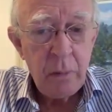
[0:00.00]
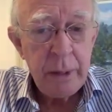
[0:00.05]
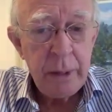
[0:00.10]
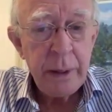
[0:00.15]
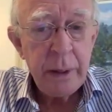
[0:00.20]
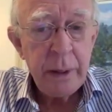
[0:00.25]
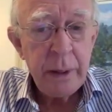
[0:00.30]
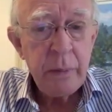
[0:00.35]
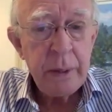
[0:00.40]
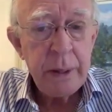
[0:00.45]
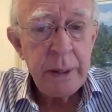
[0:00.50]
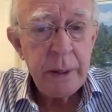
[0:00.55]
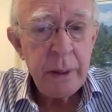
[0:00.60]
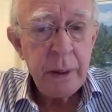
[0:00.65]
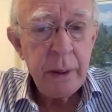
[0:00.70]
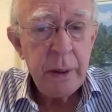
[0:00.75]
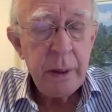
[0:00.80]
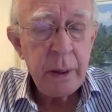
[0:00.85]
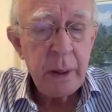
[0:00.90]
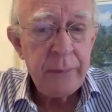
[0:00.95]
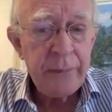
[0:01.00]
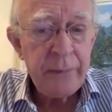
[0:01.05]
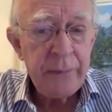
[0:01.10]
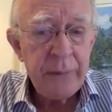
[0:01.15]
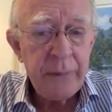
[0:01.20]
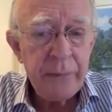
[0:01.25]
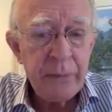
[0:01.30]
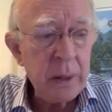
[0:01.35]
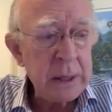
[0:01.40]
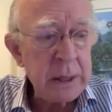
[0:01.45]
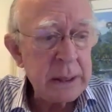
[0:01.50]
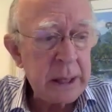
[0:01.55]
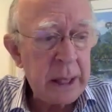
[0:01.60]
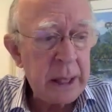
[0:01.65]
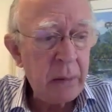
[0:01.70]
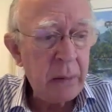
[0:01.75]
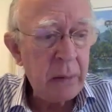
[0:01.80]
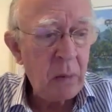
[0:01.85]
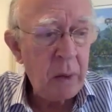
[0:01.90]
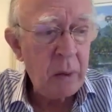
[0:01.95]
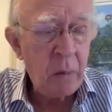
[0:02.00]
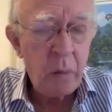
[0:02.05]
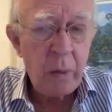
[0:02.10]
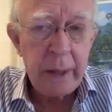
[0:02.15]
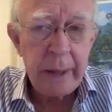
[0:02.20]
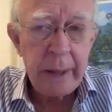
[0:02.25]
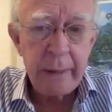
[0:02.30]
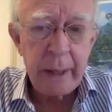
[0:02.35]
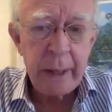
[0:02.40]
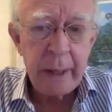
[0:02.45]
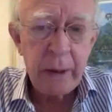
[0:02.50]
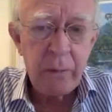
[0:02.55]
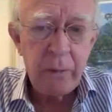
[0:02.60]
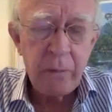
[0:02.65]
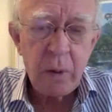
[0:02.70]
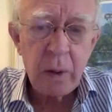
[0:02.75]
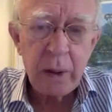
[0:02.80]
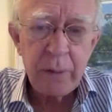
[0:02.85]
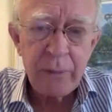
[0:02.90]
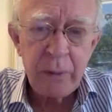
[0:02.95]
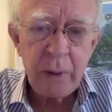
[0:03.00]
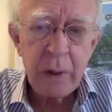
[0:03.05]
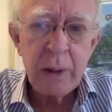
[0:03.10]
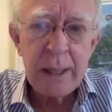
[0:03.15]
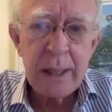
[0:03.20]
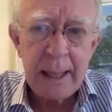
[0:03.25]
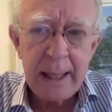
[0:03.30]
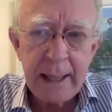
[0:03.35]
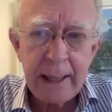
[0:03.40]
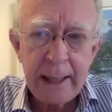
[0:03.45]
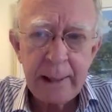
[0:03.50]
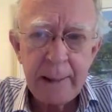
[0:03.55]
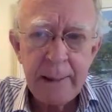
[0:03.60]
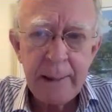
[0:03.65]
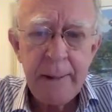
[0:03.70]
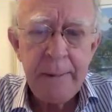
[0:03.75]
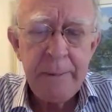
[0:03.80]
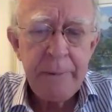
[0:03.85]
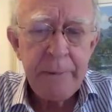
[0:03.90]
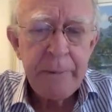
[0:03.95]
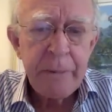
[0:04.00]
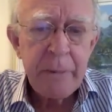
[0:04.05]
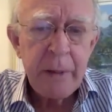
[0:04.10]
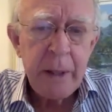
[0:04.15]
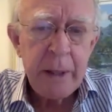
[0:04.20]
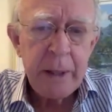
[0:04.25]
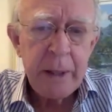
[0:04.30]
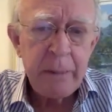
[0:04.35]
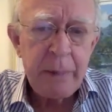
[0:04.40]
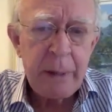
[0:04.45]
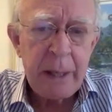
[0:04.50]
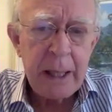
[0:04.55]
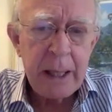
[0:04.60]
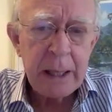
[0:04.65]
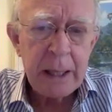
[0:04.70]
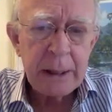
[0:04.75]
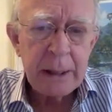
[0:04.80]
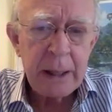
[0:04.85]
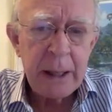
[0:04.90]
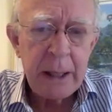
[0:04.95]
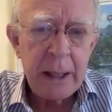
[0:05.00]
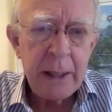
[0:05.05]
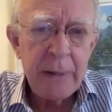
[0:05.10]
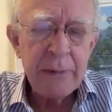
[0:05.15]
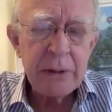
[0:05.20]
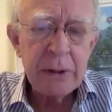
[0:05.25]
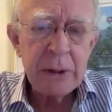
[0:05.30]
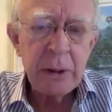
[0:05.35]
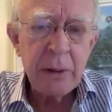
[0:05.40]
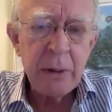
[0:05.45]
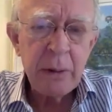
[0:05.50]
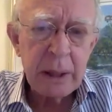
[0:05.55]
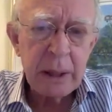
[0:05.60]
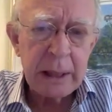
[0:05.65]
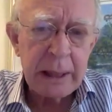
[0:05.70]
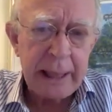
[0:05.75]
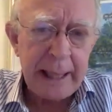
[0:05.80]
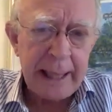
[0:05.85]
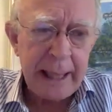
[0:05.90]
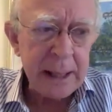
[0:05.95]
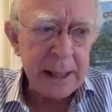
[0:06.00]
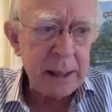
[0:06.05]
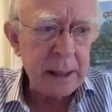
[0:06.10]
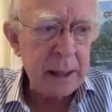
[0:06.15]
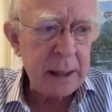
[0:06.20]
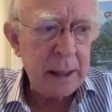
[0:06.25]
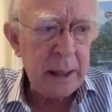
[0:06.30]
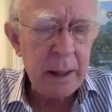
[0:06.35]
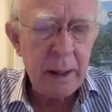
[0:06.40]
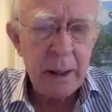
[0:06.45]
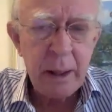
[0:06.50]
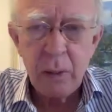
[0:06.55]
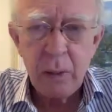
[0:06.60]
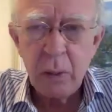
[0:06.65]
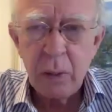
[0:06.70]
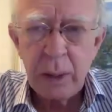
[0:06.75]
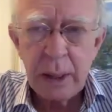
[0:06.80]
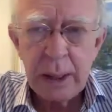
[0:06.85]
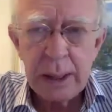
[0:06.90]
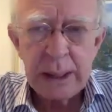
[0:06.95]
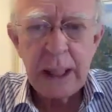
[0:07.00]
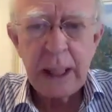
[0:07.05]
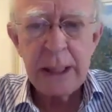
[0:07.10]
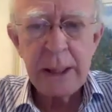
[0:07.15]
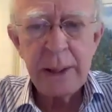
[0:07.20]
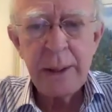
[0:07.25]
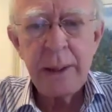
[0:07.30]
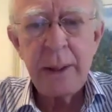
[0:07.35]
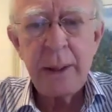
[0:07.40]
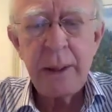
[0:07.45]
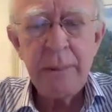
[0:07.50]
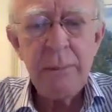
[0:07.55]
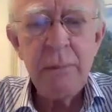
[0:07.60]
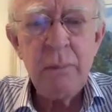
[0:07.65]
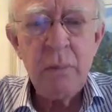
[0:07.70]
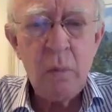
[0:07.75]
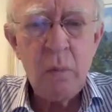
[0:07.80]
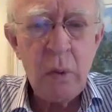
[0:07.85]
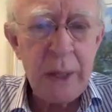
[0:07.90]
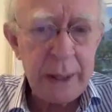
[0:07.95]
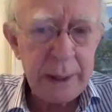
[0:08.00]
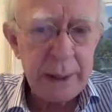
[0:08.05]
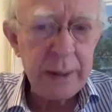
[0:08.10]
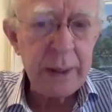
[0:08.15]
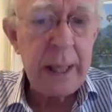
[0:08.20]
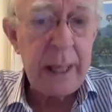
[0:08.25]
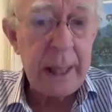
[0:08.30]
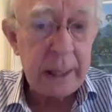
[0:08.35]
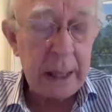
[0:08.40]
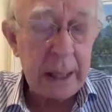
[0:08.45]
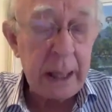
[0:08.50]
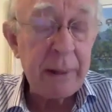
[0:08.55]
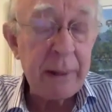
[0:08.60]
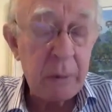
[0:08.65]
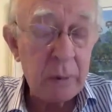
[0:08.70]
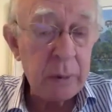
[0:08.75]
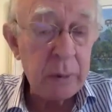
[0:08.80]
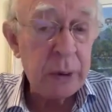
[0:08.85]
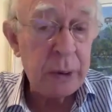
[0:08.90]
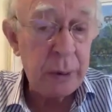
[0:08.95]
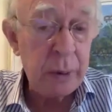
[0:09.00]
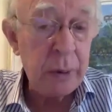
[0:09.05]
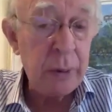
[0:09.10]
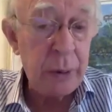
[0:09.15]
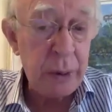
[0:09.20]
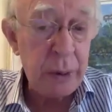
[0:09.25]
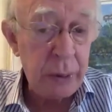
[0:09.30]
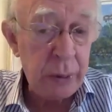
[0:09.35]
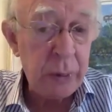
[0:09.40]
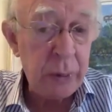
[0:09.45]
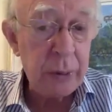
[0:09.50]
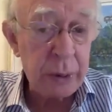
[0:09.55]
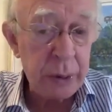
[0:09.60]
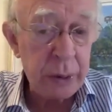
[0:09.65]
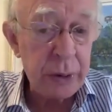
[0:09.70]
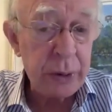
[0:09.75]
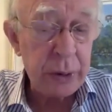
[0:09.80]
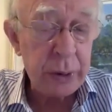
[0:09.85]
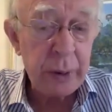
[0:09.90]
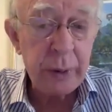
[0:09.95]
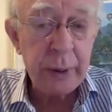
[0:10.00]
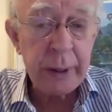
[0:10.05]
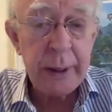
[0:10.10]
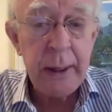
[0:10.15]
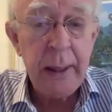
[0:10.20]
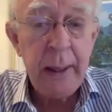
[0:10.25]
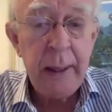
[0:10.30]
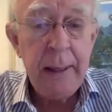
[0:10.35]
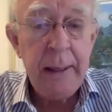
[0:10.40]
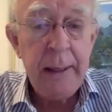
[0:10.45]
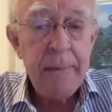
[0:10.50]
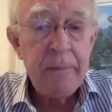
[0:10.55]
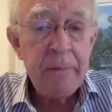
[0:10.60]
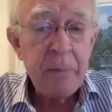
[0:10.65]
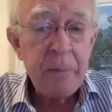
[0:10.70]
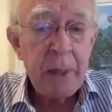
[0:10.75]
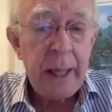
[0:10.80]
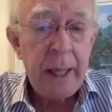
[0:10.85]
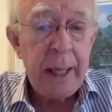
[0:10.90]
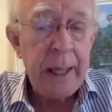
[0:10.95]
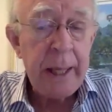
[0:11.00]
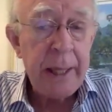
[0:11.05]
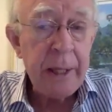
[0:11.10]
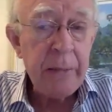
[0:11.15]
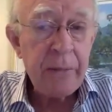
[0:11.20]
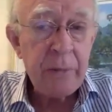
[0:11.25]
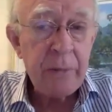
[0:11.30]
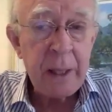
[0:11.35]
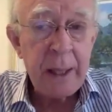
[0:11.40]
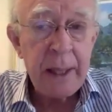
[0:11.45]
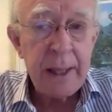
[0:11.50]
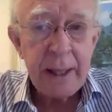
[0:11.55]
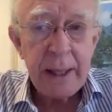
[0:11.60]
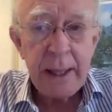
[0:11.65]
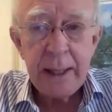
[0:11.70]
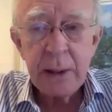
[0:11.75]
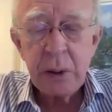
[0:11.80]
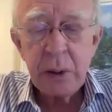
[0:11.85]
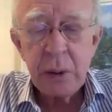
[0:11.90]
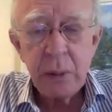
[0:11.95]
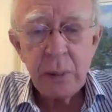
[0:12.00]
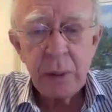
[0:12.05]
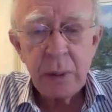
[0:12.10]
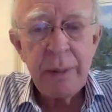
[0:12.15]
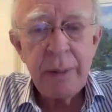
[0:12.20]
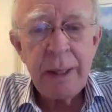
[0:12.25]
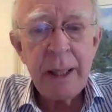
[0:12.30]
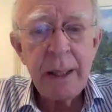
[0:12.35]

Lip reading: When if you were to say, where are you, what have you done in the past, and if it's an oil and gas organization that I'm with now, coming to you to join, and if I then talk